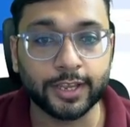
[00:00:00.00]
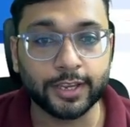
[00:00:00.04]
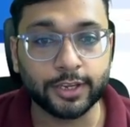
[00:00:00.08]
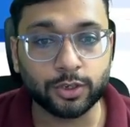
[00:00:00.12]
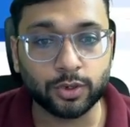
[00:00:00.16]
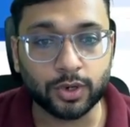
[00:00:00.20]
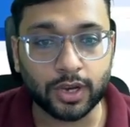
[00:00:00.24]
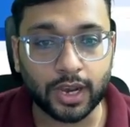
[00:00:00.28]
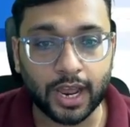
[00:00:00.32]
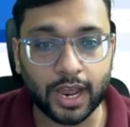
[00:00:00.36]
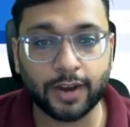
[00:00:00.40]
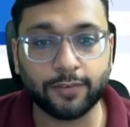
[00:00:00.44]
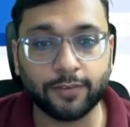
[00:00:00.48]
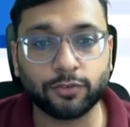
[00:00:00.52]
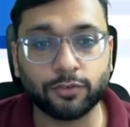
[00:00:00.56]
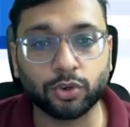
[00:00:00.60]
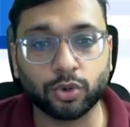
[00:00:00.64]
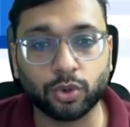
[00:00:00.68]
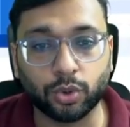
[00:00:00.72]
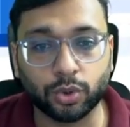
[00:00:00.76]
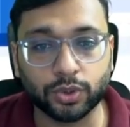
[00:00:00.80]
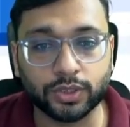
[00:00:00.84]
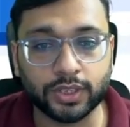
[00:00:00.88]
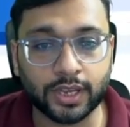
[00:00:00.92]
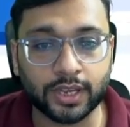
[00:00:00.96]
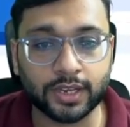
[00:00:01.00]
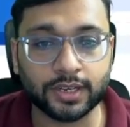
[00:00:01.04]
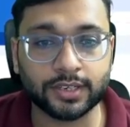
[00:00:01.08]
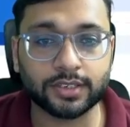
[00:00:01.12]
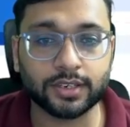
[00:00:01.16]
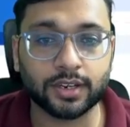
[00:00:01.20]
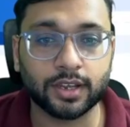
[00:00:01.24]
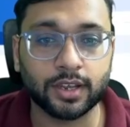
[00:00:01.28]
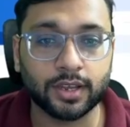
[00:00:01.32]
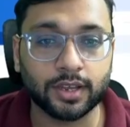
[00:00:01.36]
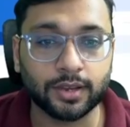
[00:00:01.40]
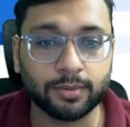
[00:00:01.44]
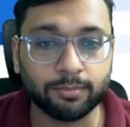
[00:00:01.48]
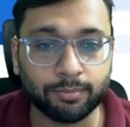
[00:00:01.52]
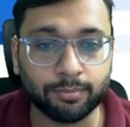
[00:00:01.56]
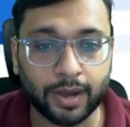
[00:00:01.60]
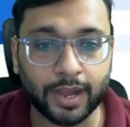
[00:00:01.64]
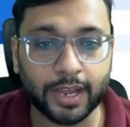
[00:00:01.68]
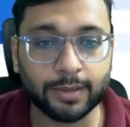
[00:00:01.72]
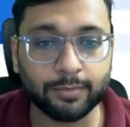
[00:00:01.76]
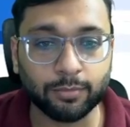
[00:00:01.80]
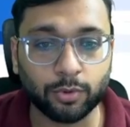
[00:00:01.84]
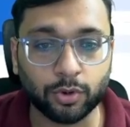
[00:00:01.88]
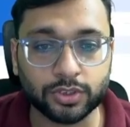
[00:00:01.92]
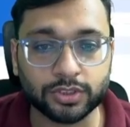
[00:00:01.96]
You'll have to go there,
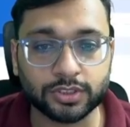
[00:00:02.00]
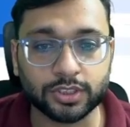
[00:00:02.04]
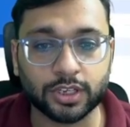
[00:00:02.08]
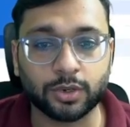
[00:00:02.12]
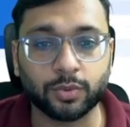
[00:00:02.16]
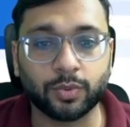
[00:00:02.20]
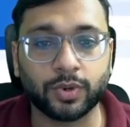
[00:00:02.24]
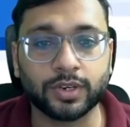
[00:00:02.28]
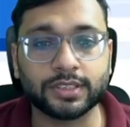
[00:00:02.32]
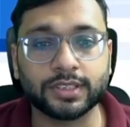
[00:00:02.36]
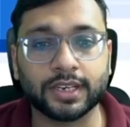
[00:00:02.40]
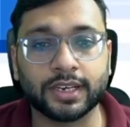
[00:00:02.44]
buy more servers